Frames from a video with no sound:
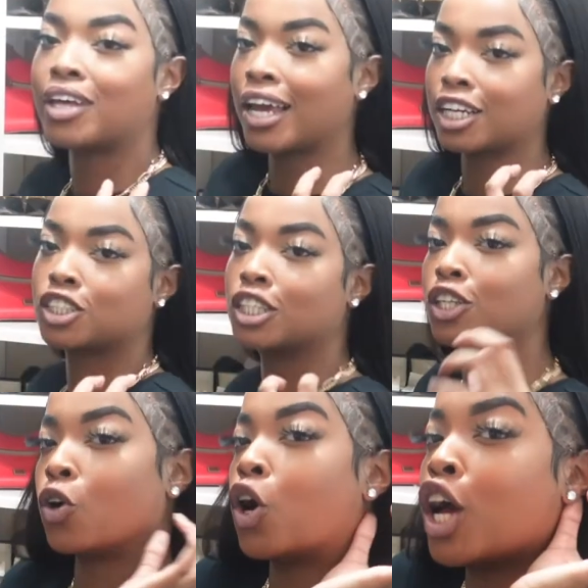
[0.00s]
that extra
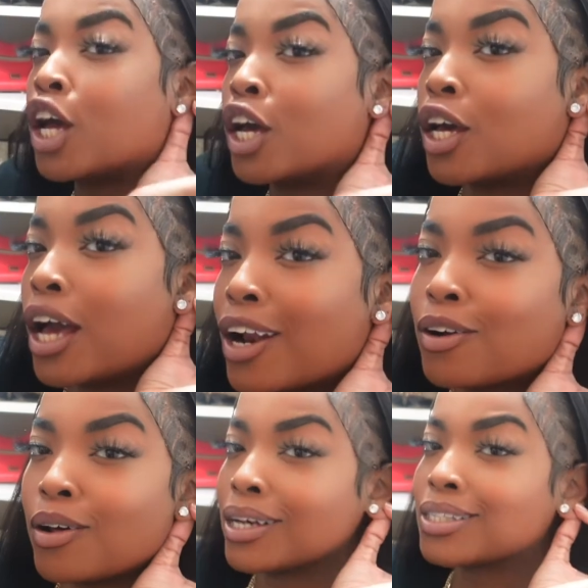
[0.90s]
little, I don't
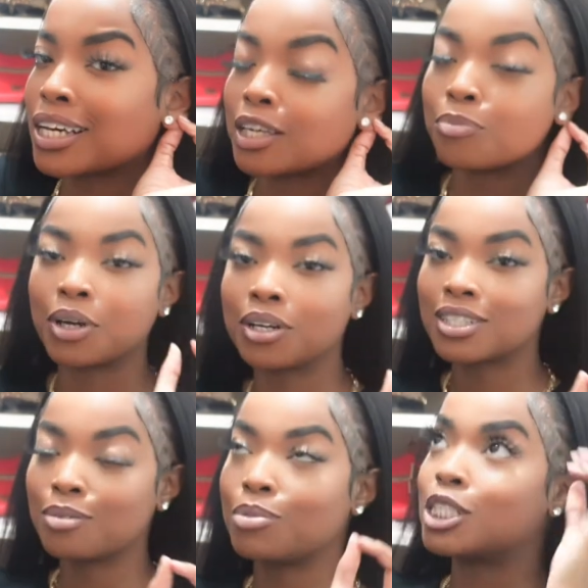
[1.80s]
know, that second
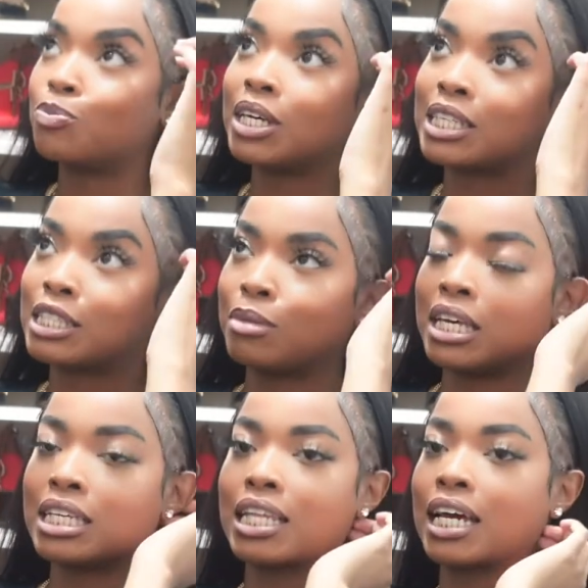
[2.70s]
piercing be speaking to
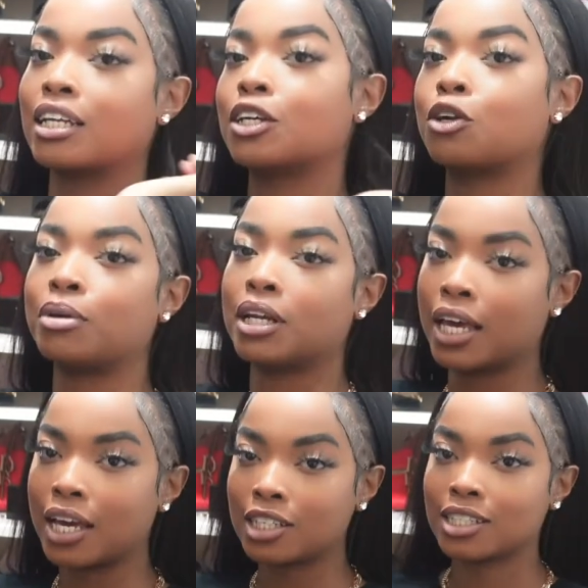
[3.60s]
me. It's like a little bit of
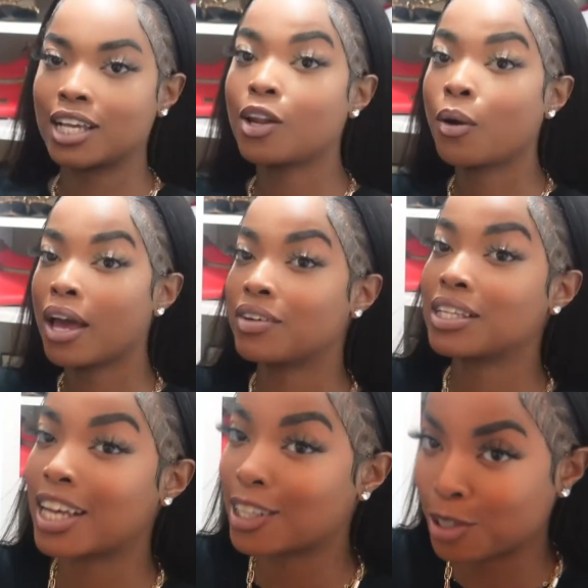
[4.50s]
edge because I don't have any
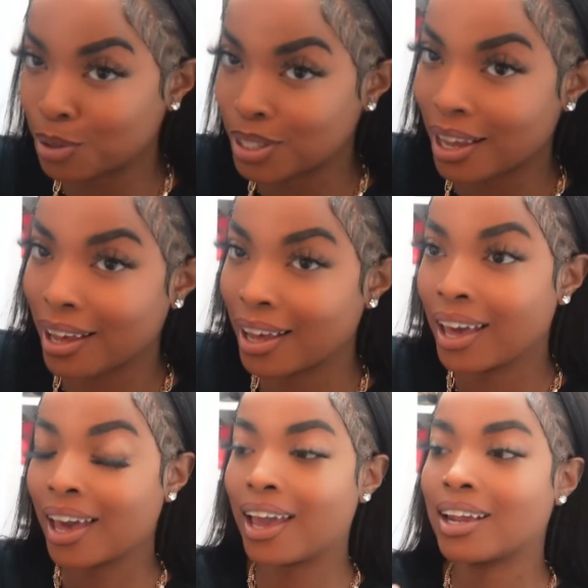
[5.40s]
tattoos yet
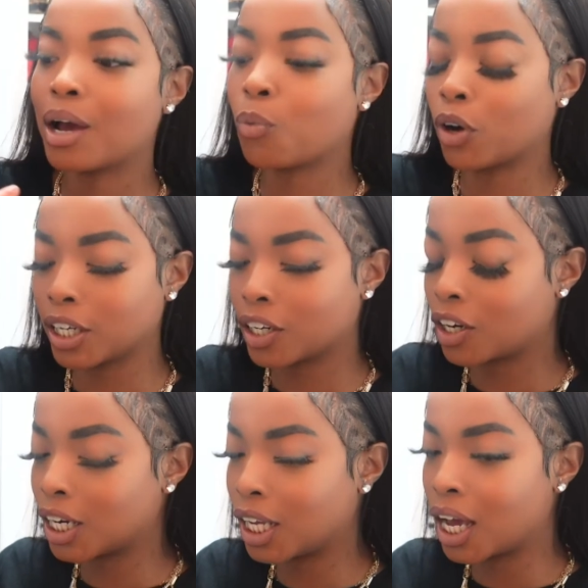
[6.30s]
and I'm working
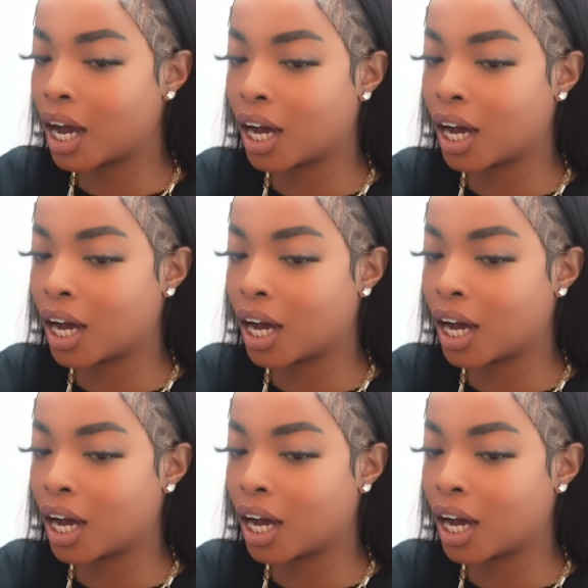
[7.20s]
on it.